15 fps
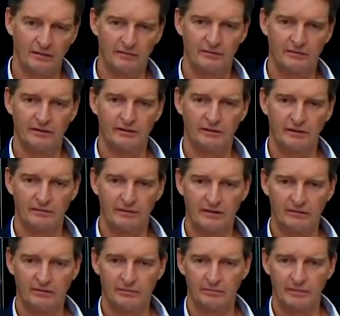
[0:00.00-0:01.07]
until the
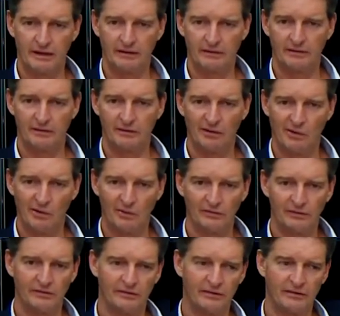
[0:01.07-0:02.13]
investment banker
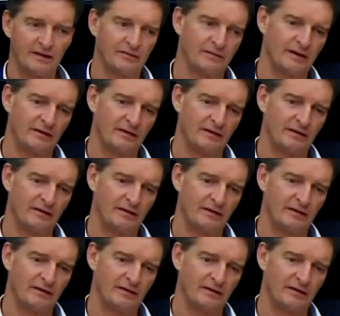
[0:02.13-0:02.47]
calls and says,